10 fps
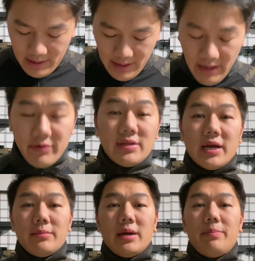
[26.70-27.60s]
Every
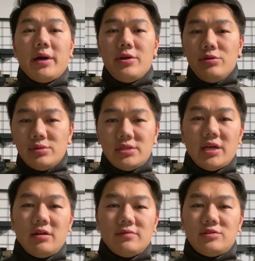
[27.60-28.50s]
time I buy a new
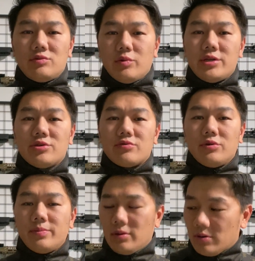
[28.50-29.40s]
set of switch
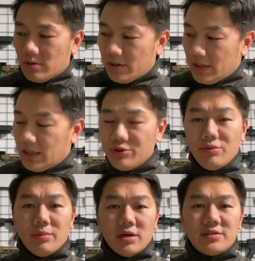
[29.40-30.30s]
group or a new
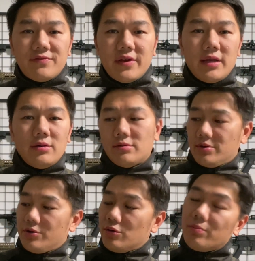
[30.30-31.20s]
MOSFET or a
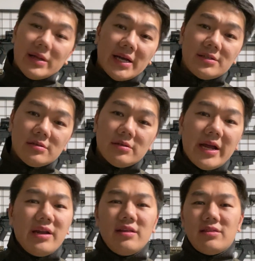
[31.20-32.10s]
new blaster,
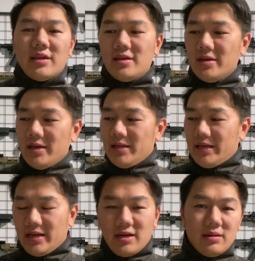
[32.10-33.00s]
anything
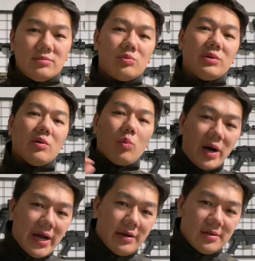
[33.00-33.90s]
that comes with the
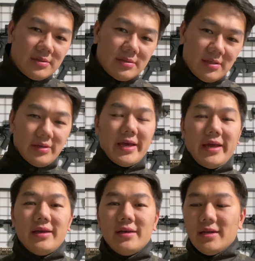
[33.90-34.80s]
wires,
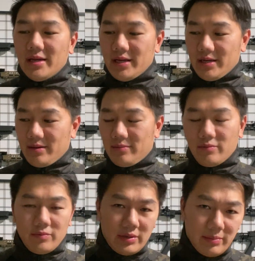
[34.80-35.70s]
okay,
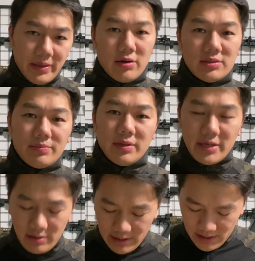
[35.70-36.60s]
with the power supply
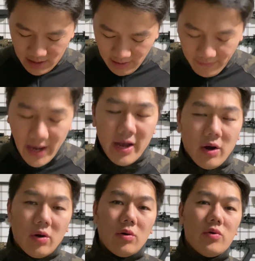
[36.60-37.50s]
and all that stuff, I
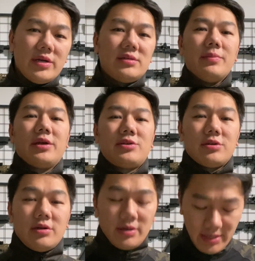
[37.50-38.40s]
always make
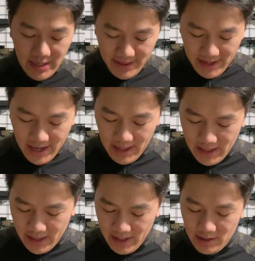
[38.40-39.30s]
sure that
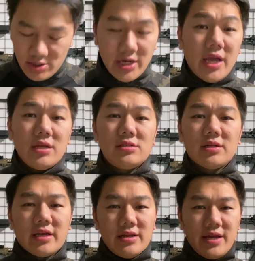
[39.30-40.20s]
I change the
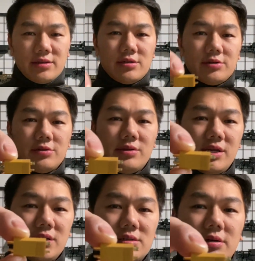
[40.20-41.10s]
connector to
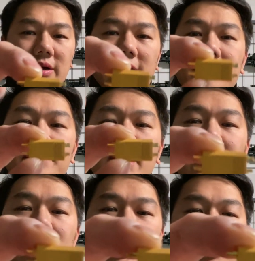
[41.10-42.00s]
these, okay.
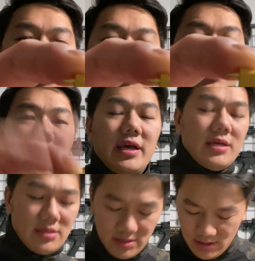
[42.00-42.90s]
This
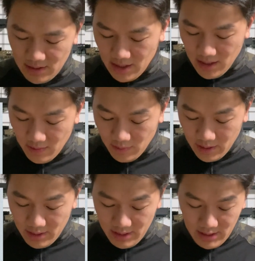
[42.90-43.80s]
is
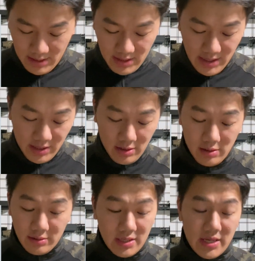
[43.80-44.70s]
what they
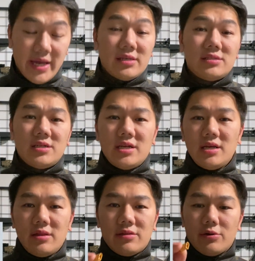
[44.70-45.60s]
call the
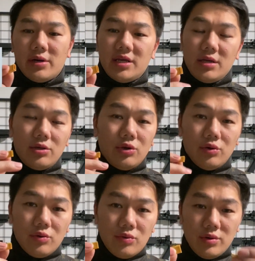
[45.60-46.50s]

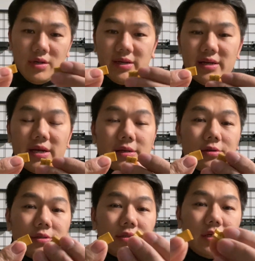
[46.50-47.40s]
XT30U
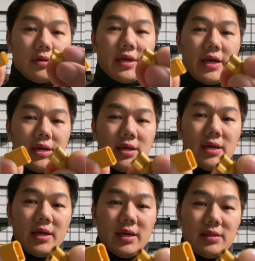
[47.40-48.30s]
connectors, okay.
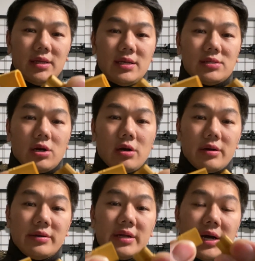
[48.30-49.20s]
These
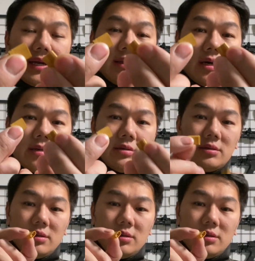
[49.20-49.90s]
are nylon